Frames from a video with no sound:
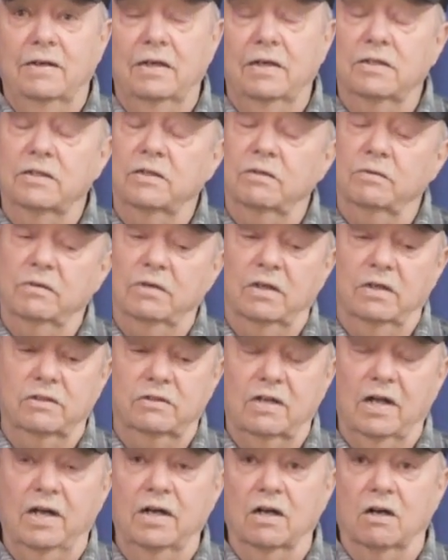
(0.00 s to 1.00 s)
I said, well,
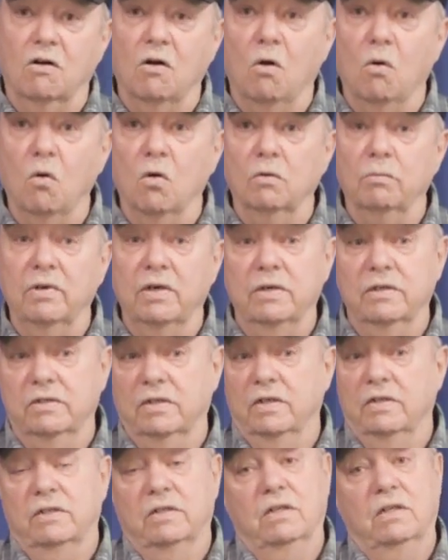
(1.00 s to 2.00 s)
it's kind of cold, but he
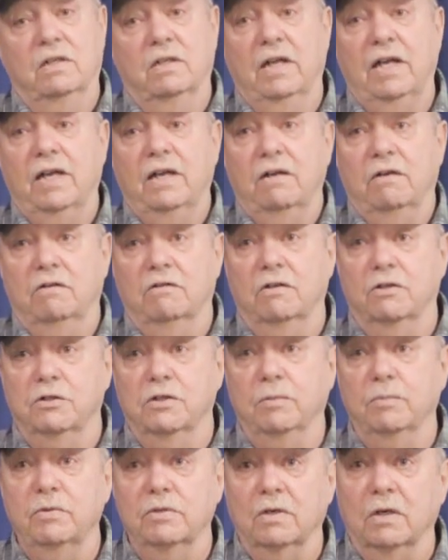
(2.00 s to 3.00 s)
says, either that or the
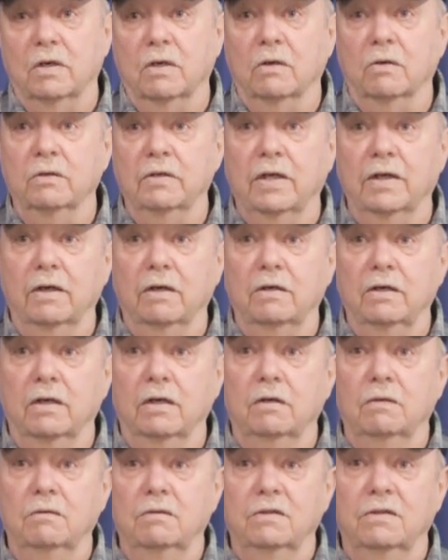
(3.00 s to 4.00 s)
ship is gonna go down,
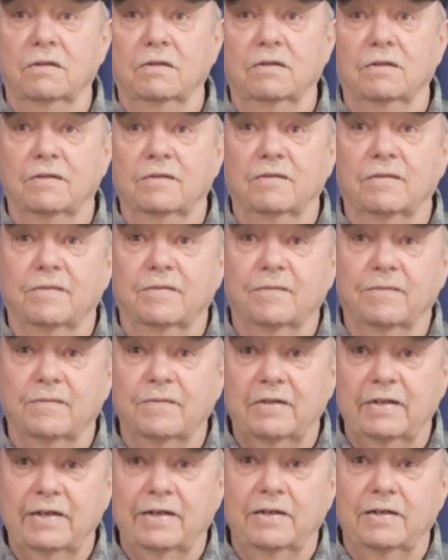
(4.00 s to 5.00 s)

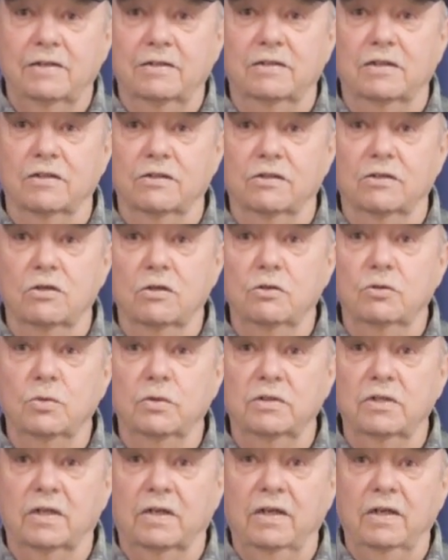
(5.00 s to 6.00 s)
He says, use
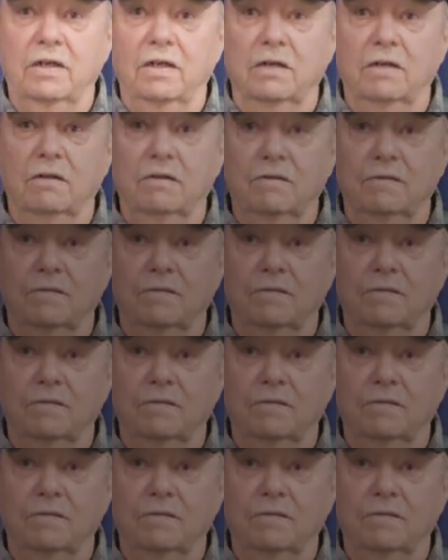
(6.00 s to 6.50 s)
what you can.